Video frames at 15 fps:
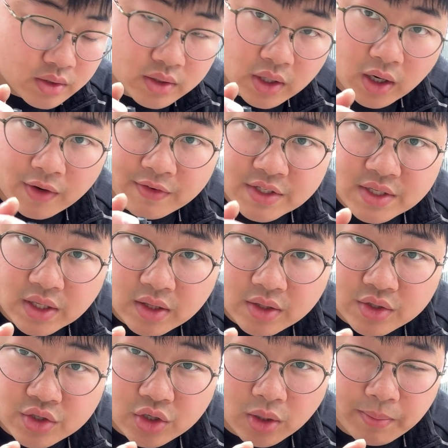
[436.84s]
Now obviously
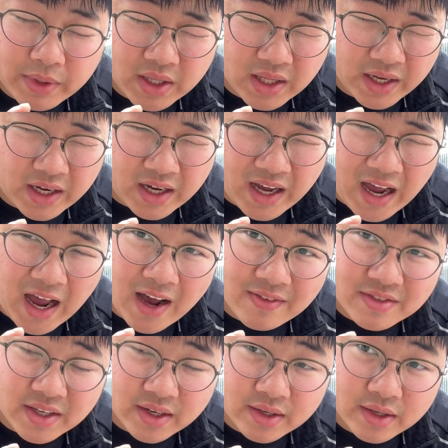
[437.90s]
there's still a bit like a half
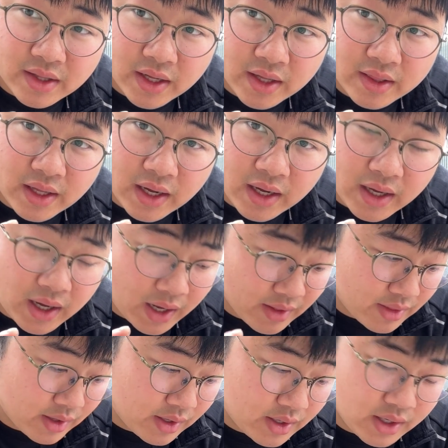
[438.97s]
second delay that I
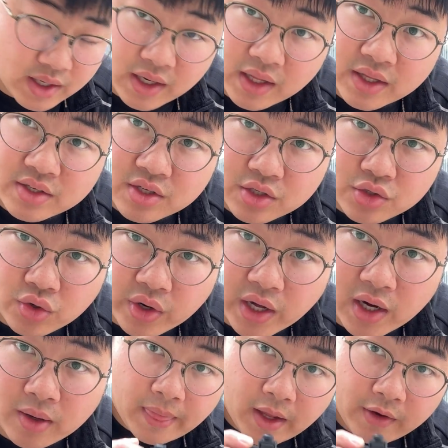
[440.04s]
think he needs to sort
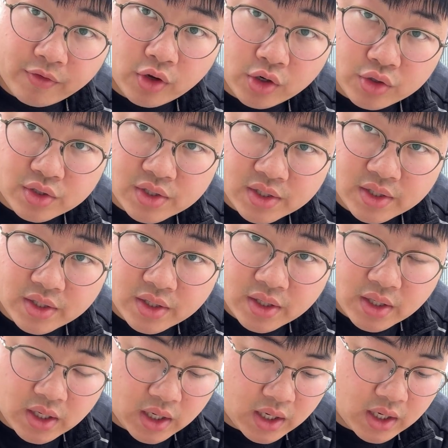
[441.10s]
out. If you're interested,
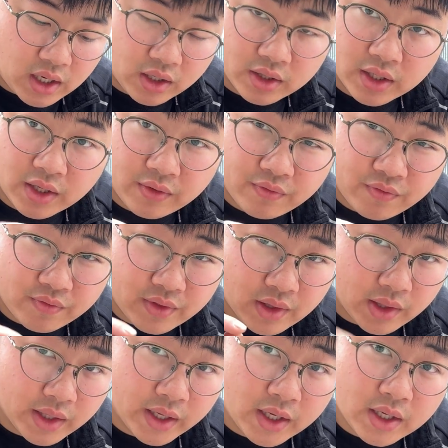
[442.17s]
uh, I'll leave the
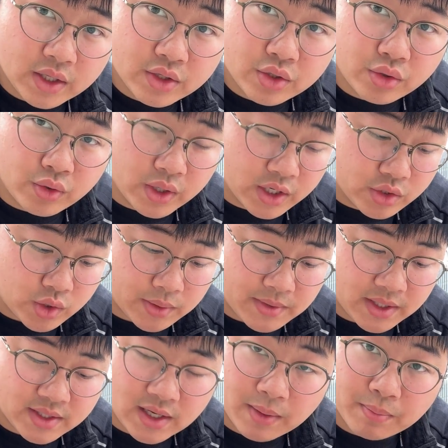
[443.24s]
link to his
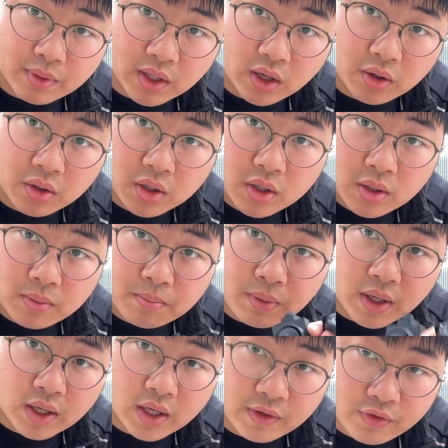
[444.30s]
website down below,
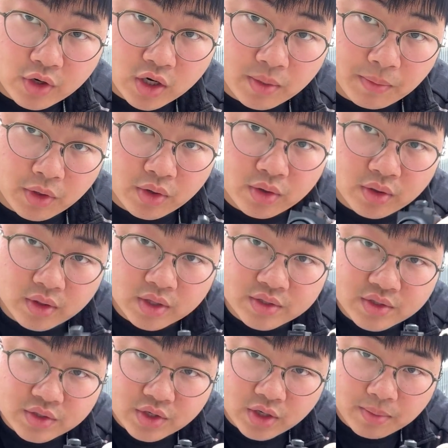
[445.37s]
but if you're a commuter, this
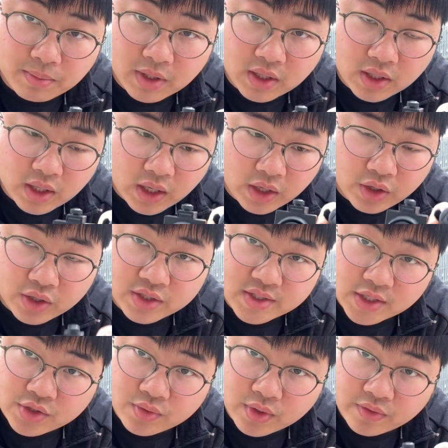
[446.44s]
is gonna be a good
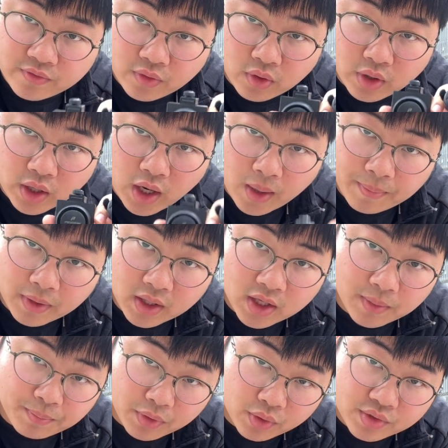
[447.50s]
accessory for helping
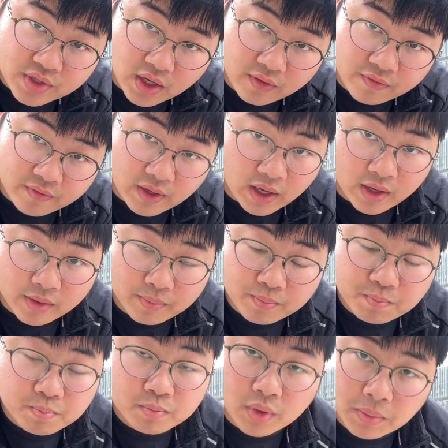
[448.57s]
keep you safe and
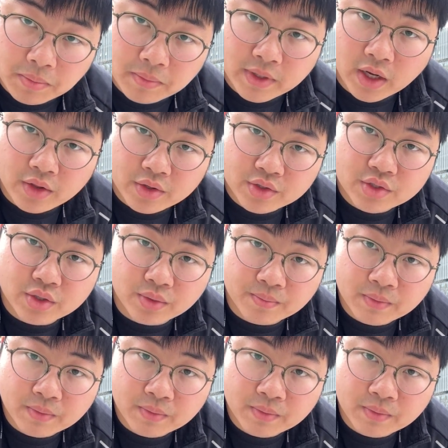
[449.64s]
probably others too.